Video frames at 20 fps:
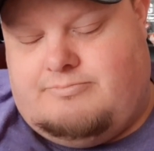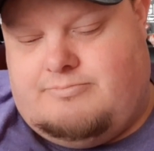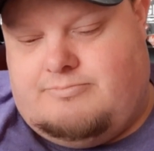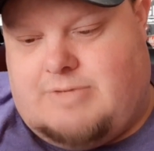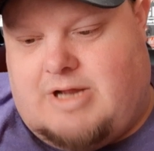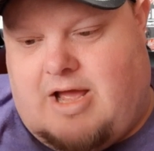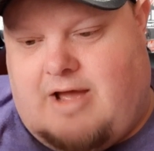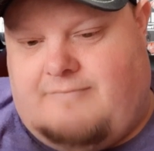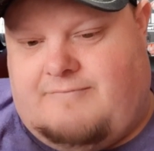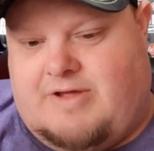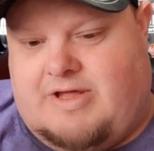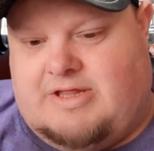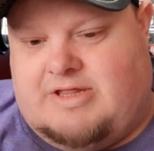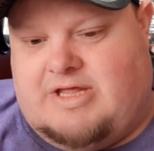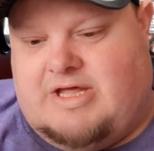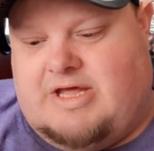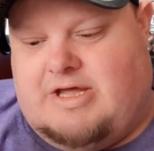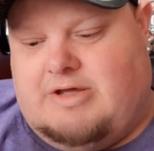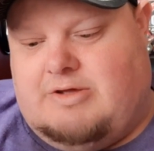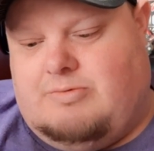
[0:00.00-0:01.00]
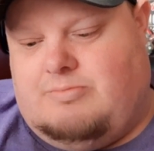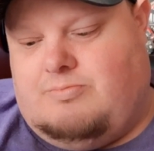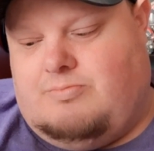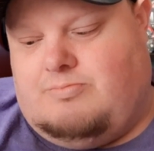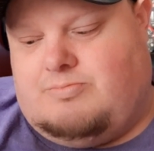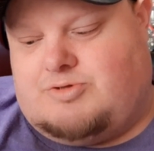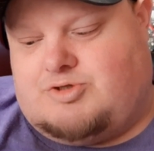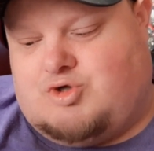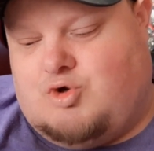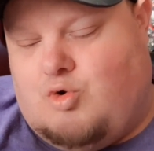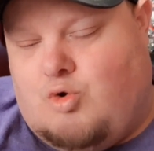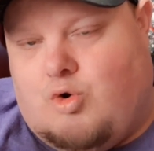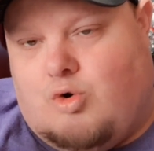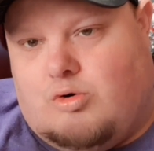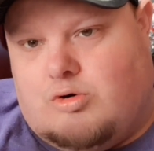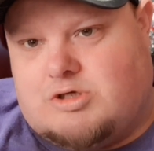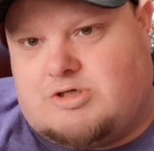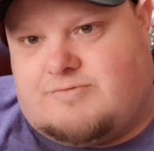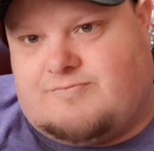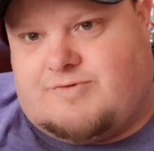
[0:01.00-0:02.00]
Having the
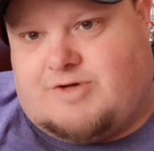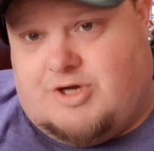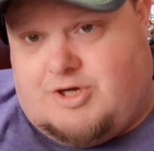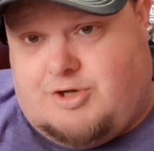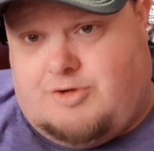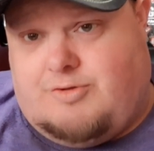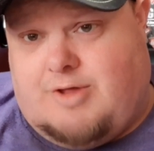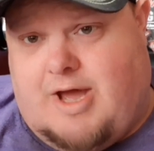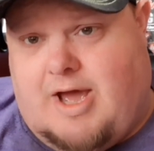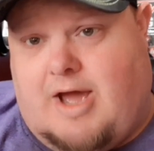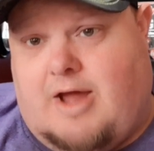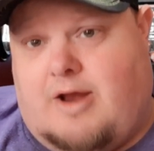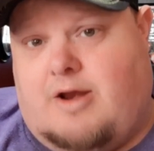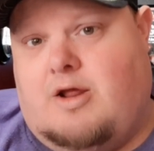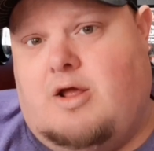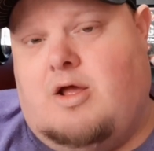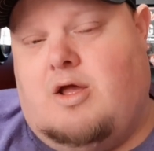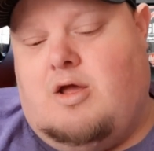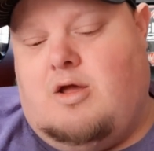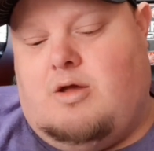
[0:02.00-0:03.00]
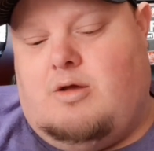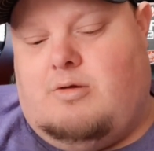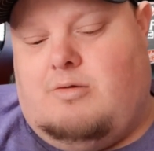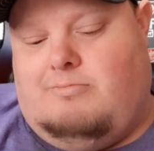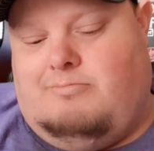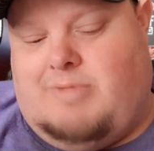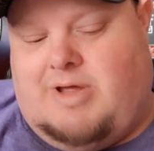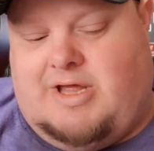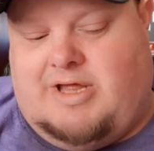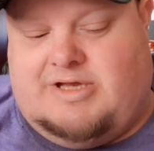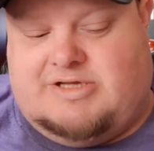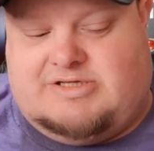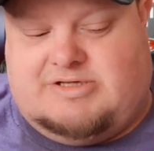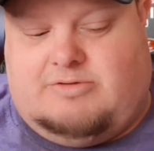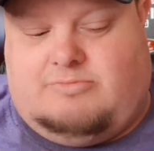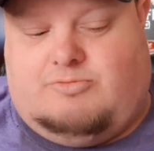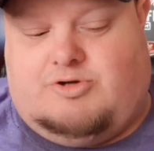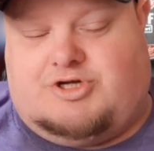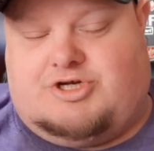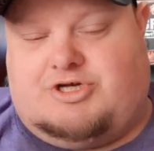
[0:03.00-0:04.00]
tools to do that means,
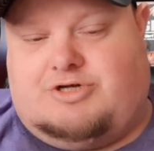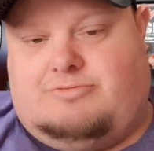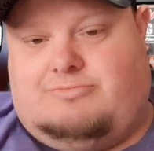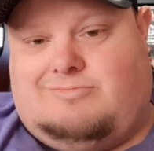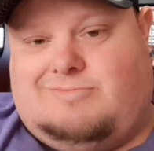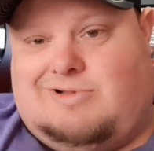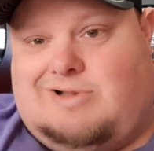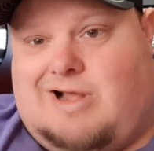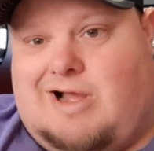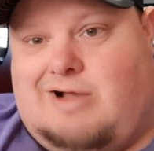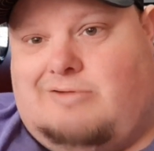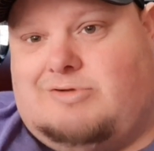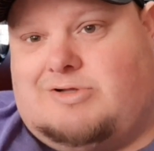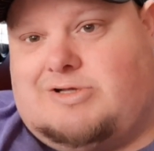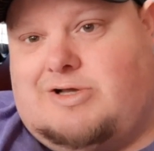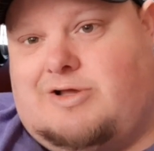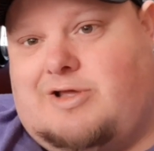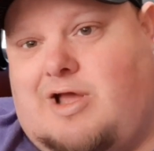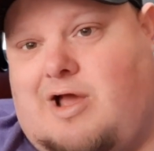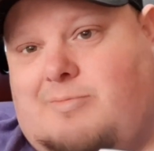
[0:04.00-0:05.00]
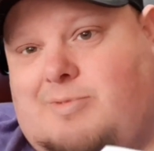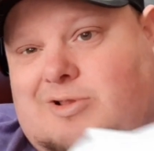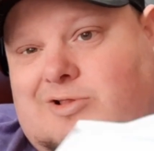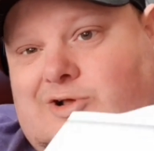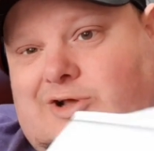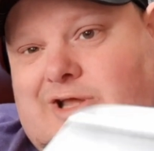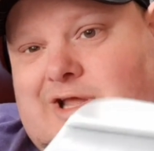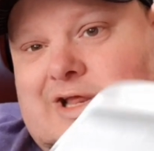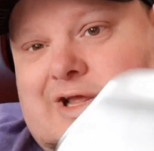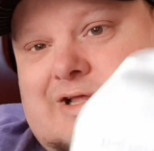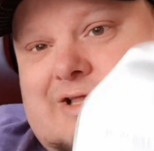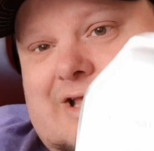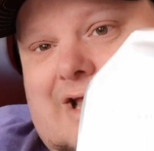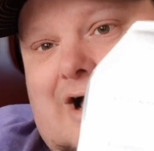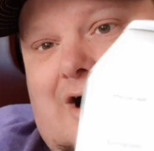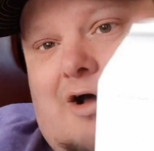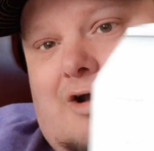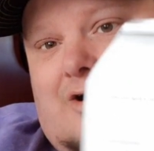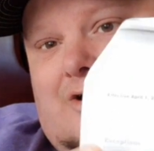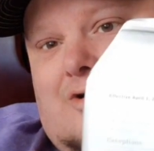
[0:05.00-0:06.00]
which I will tell you, I've been looking at the
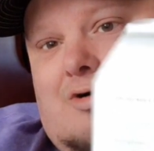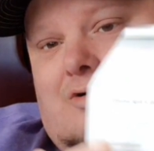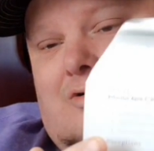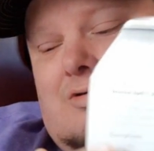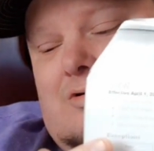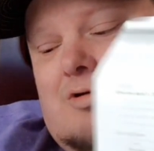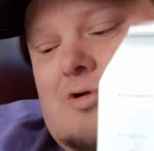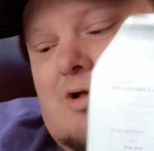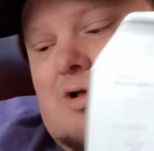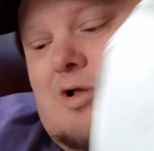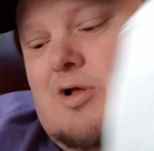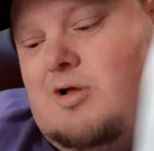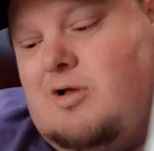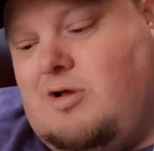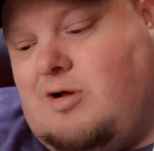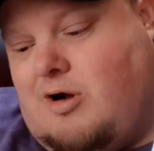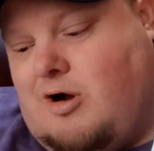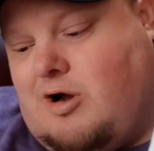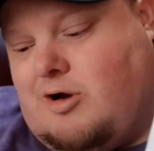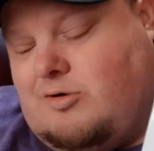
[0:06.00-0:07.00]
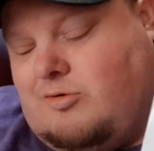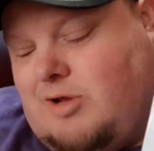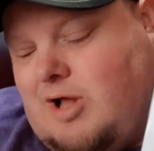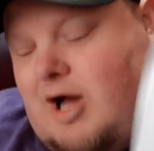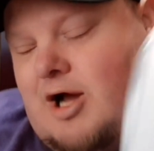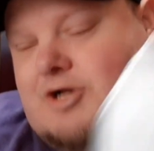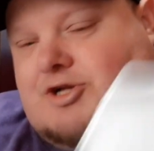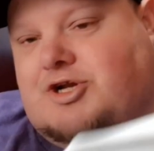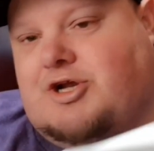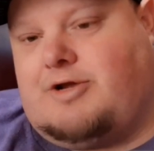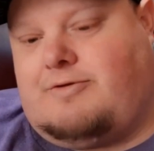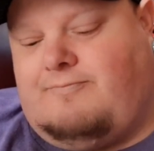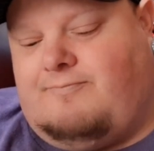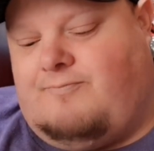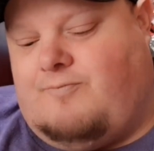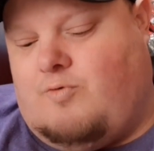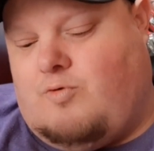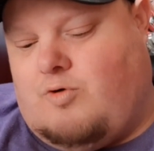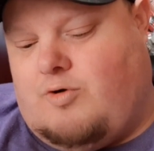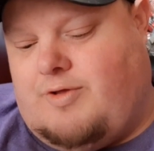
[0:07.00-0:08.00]
Auto Logic
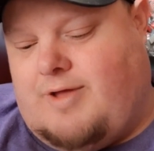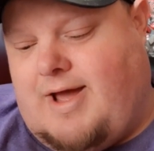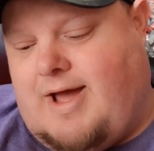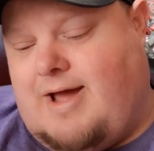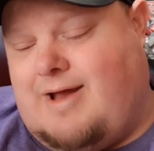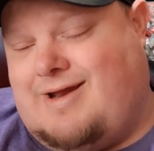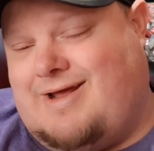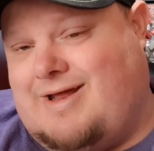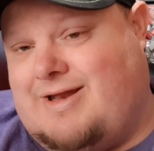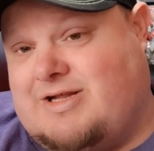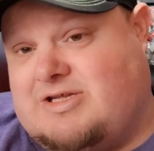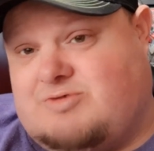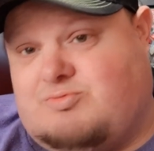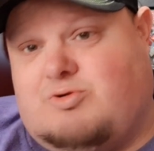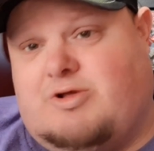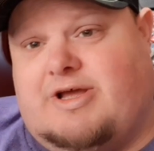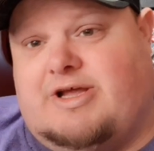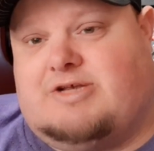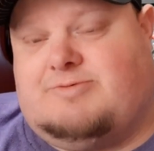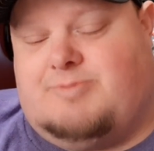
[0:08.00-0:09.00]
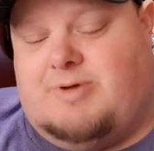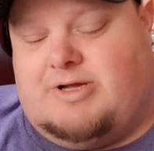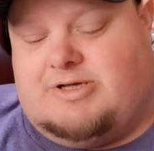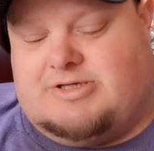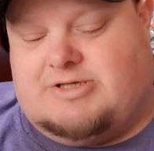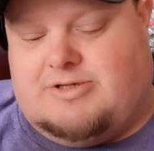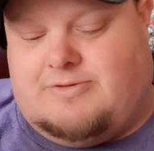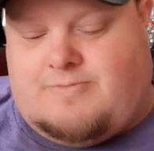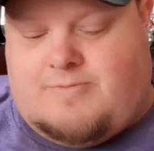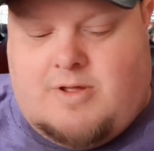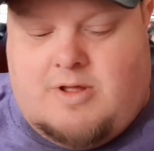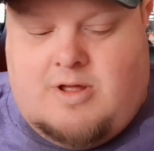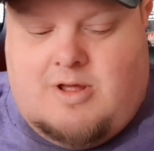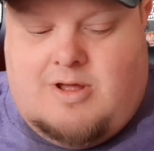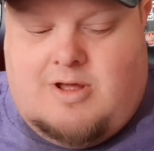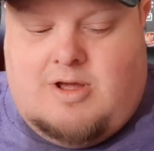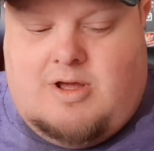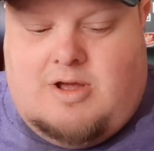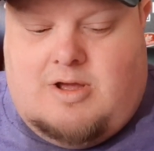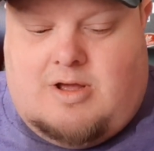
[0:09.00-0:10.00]
for that, and it's really expensive.
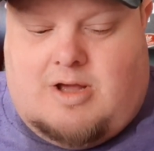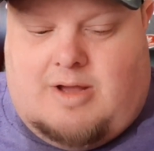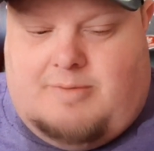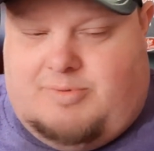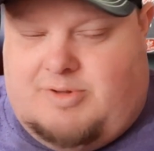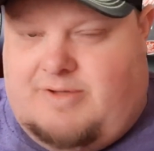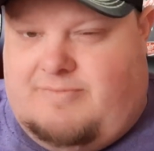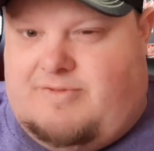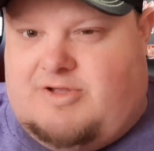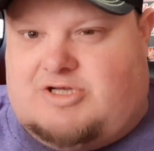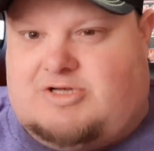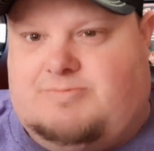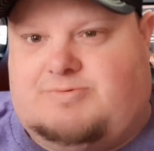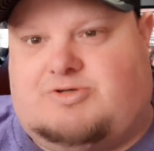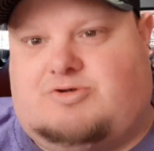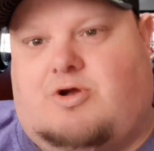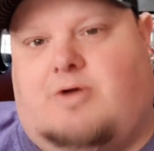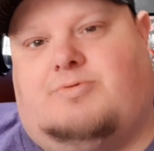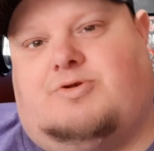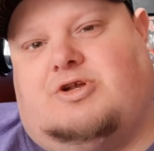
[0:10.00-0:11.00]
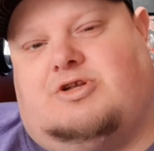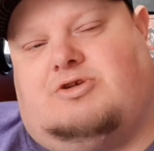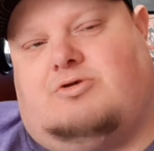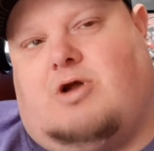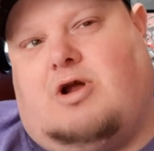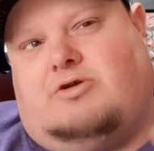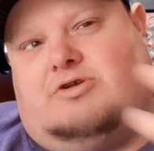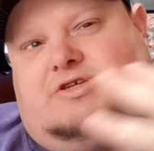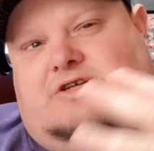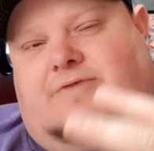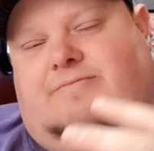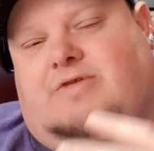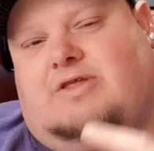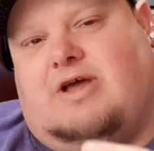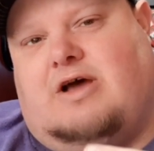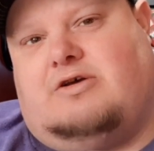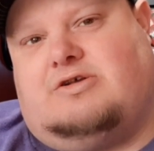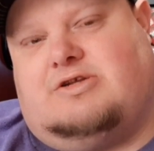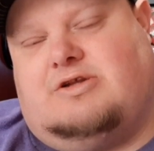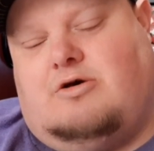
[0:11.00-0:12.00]
I believe the subscription's around
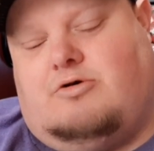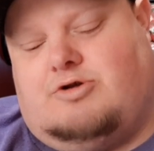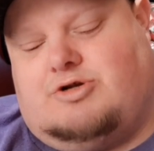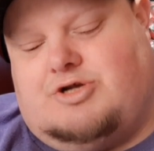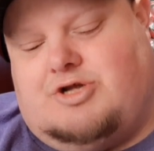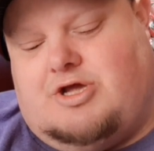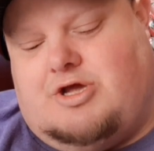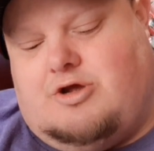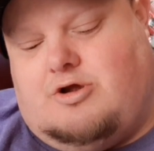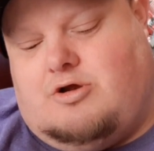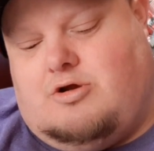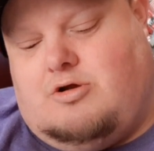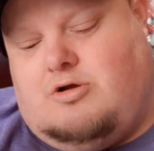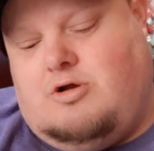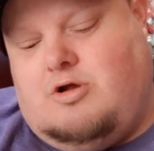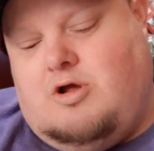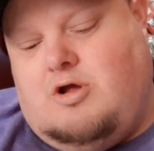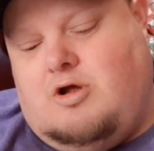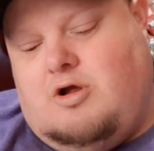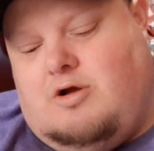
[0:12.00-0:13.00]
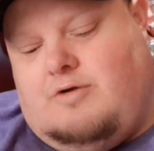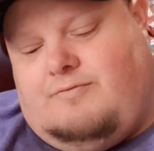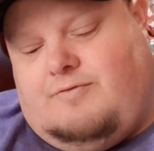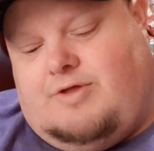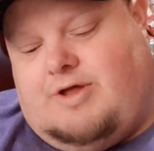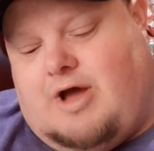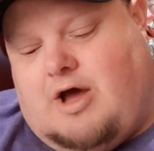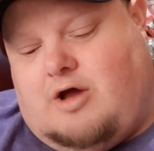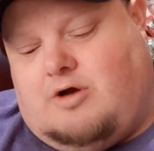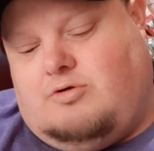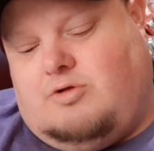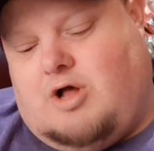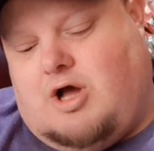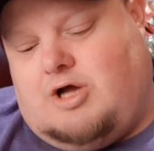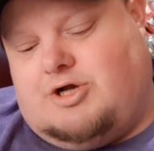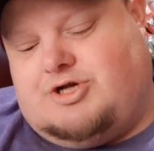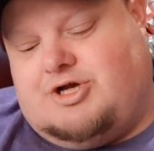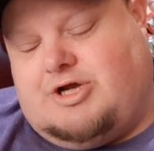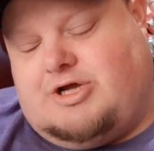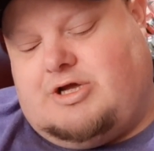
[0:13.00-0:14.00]
$7,000 a year for the Auto
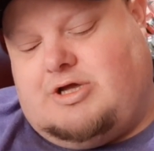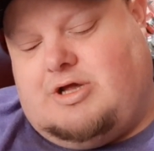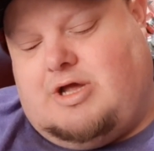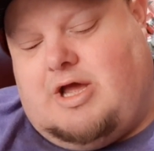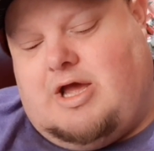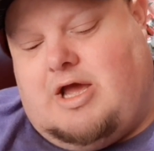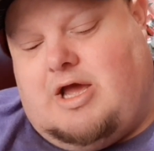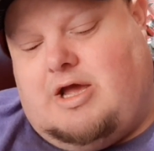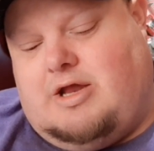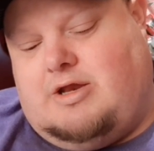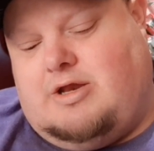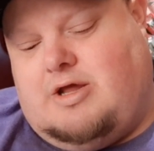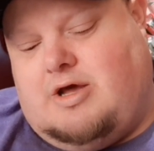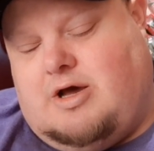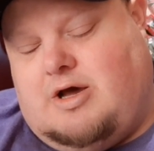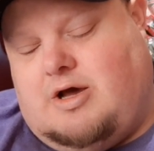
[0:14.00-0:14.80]
Logic, and